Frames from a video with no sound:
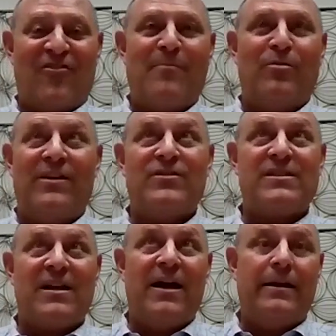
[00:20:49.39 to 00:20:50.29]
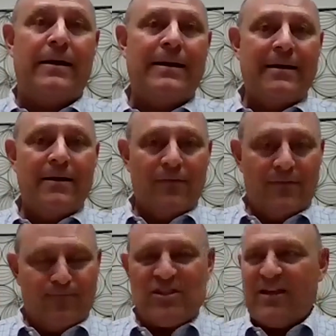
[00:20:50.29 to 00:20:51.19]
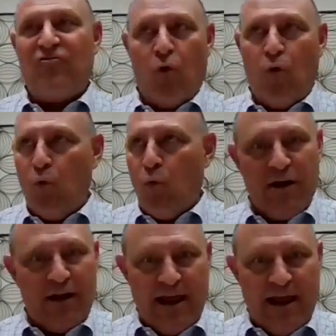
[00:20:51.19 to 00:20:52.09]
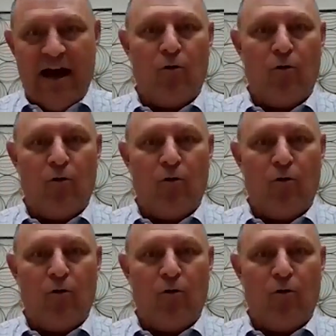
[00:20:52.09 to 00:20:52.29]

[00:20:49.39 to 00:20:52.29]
I believe it's on Schedule 1 now,